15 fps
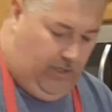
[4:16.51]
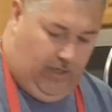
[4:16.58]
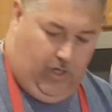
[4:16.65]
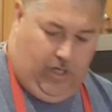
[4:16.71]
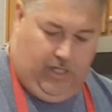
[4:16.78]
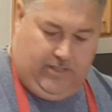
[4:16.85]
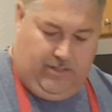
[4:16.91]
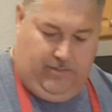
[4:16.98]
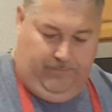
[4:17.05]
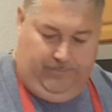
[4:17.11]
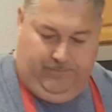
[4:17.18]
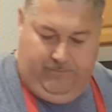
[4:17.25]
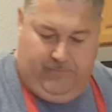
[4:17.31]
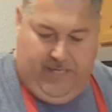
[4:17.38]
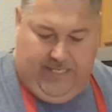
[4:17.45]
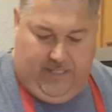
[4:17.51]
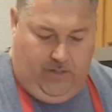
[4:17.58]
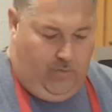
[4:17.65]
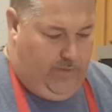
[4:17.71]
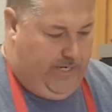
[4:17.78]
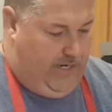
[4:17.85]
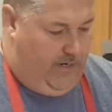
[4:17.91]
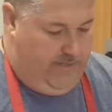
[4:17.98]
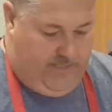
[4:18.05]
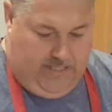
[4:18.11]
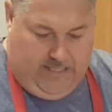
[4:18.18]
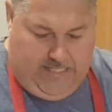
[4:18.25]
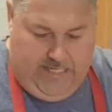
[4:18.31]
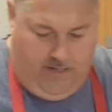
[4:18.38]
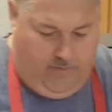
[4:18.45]
Awesome. Bingo. We are
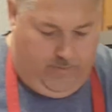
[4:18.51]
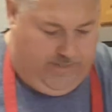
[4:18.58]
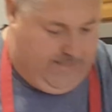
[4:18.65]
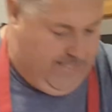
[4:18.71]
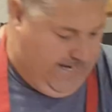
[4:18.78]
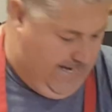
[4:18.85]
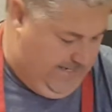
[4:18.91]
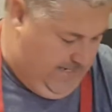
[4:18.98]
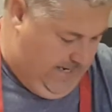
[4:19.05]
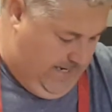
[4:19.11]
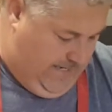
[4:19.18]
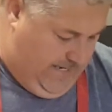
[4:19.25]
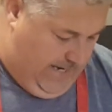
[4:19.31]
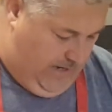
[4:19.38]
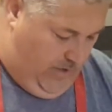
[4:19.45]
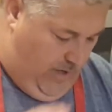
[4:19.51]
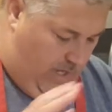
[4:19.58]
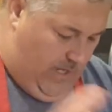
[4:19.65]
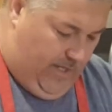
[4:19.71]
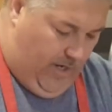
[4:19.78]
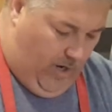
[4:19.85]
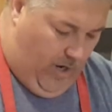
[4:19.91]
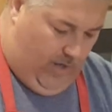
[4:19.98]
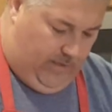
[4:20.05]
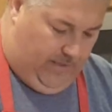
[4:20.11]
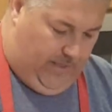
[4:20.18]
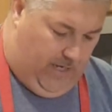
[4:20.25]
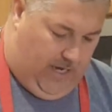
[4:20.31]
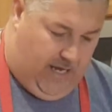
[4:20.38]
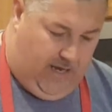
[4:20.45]
done with that. Now,
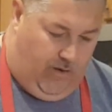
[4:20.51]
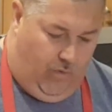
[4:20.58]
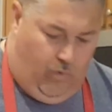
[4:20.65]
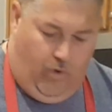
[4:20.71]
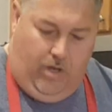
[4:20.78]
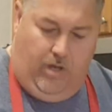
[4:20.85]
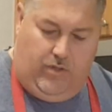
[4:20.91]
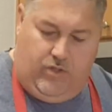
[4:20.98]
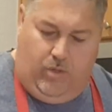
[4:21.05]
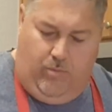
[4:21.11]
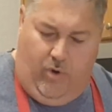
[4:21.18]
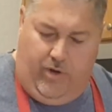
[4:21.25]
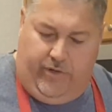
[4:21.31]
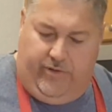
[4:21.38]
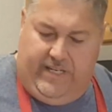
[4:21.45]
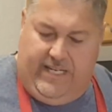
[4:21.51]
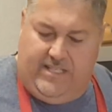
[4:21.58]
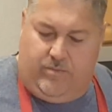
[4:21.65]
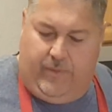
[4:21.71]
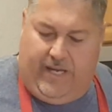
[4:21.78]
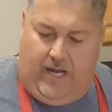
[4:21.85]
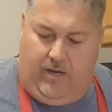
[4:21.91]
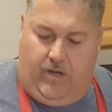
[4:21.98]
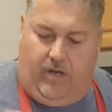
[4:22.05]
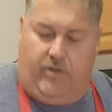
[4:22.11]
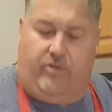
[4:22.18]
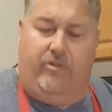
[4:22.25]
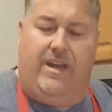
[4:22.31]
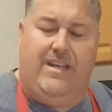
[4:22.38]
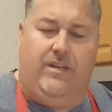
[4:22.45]
our 2 more ingredients. We got our
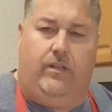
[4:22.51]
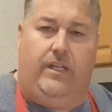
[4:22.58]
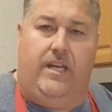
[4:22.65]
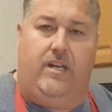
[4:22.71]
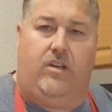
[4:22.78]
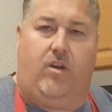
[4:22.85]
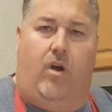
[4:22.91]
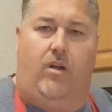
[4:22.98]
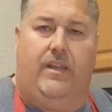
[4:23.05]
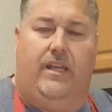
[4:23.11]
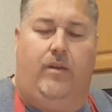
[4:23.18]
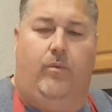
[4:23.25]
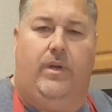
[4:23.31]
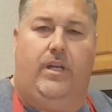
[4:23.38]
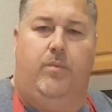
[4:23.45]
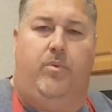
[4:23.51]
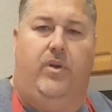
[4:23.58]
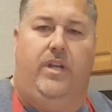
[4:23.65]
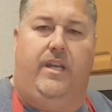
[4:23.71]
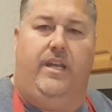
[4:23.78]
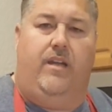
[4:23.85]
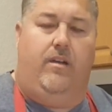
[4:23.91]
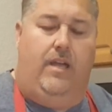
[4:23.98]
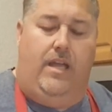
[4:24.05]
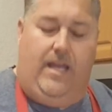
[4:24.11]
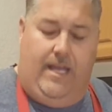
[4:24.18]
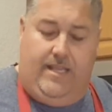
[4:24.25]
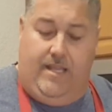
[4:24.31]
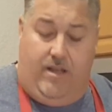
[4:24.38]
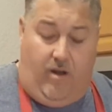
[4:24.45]
granulated garlic we're going to put in here,
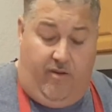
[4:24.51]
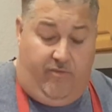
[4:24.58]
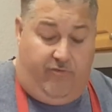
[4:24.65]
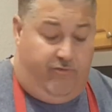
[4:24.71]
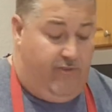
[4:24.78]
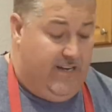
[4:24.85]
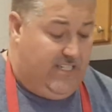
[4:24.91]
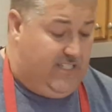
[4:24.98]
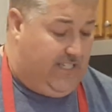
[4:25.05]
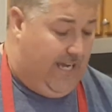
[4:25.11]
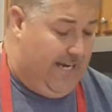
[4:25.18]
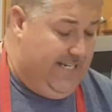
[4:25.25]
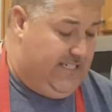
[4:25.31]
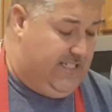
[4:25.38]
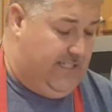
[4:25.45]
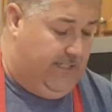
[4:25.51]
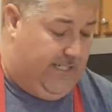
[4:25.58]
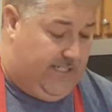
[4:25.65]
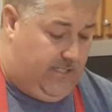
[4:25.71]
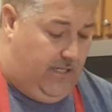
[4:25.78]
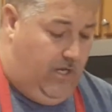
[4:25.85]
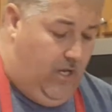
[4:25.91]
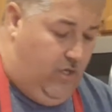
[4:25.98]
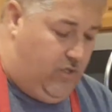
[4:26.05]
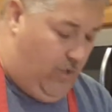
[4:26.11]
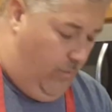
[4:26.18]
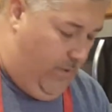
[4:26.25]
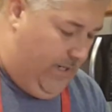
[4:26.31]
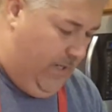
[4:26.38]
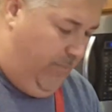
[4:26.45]
and then our fresh Thai chilies. So
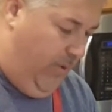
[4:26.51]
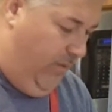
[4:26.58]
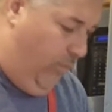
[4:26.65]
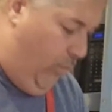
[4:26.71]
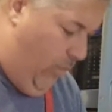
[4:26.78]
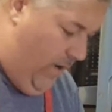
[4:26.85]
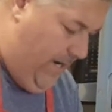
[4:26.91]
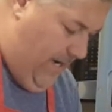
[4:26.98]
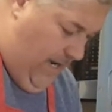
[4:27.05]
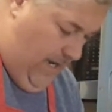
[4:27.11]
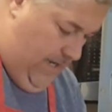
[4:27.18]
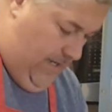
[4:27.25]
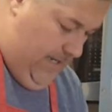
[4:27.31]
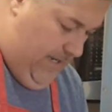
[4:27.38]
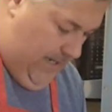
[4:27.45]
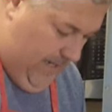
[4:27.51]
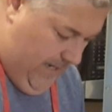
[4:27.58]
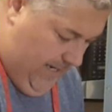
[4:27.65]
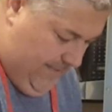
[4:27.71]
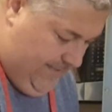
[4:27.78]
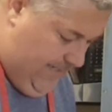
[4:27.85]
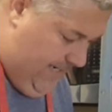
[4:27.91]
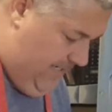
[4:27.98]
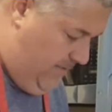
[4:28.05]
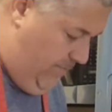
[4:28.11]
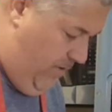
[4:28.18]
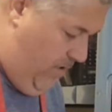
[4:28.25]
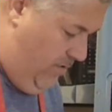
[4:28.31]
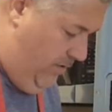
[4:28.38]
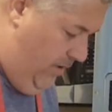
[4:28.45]
we're going to put 1
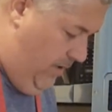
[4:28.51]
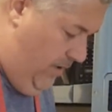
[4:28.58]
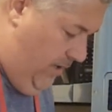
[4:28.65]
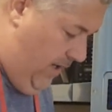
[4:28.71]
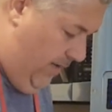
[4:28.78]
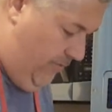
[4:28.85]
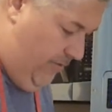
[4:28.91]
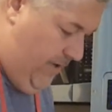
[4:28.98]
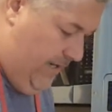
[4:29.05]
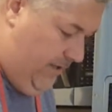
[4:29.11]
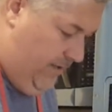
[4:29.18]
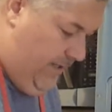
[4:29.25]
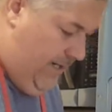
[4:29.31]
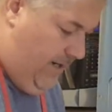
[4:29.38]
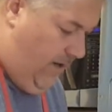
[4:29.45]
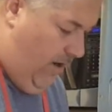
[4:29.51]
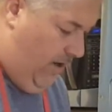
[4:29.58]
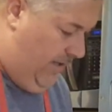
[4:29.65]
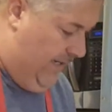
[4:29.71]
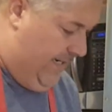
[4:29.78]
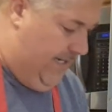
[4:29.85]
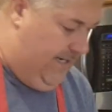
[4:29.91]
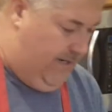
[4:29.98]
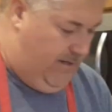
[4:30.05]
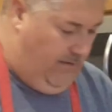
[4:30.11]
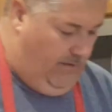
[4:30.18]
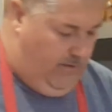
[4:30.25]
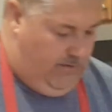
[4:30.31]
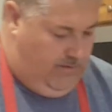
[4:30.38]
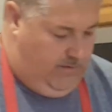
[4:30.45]
teaspoon of granulated garlic in here.